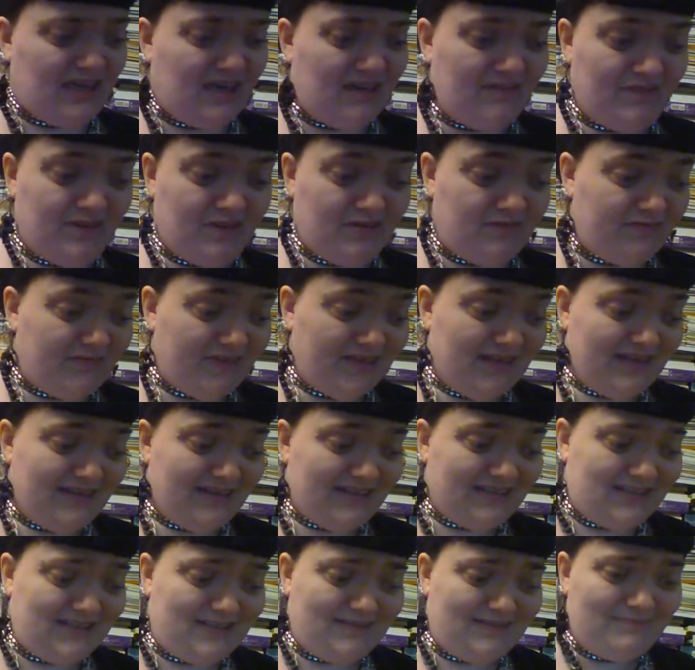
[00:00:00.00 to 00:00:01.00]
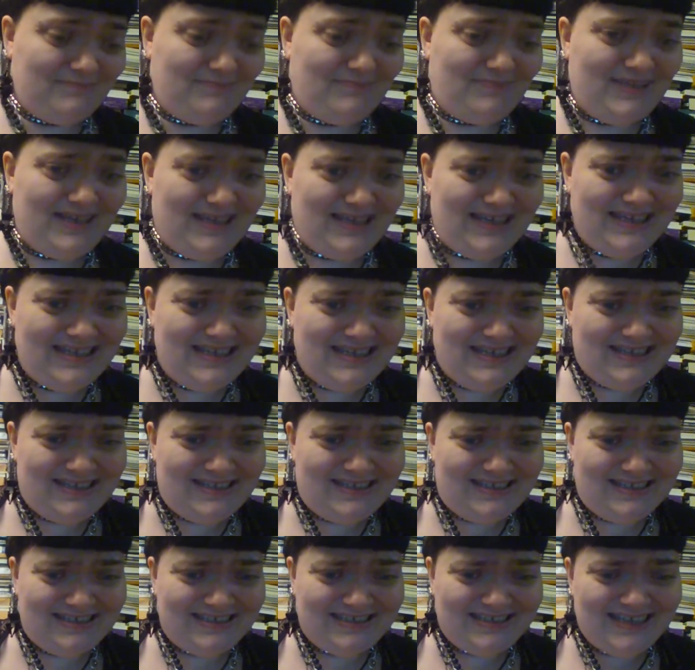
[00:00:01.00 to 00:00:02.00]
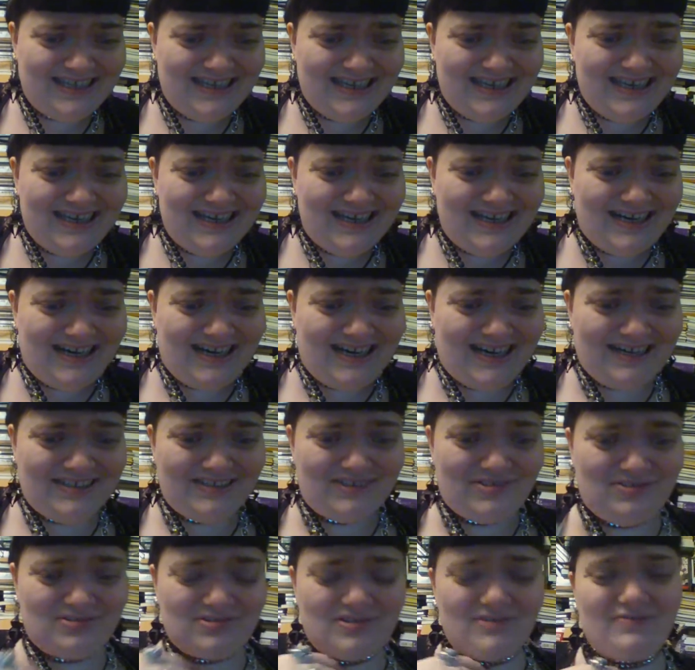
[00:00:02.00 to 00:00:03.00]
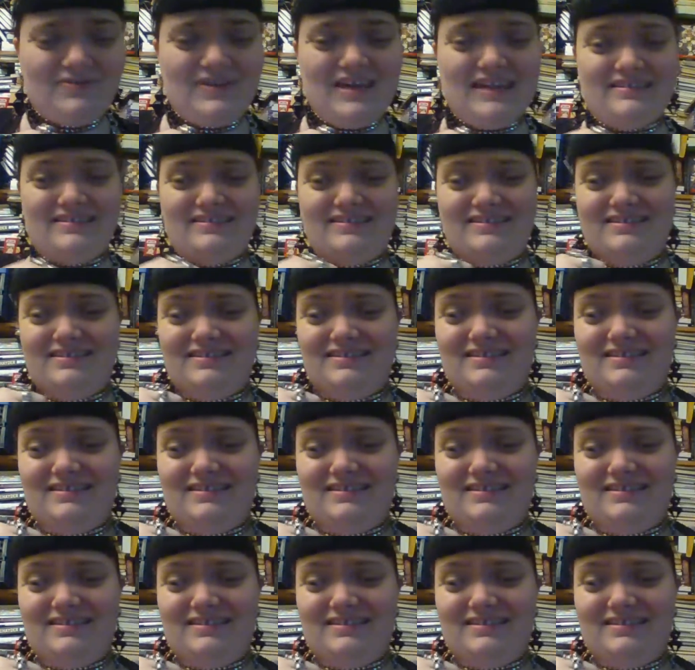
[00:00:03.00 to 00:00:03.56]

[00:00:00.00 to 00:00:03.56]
have a lot of decks, because I sort of get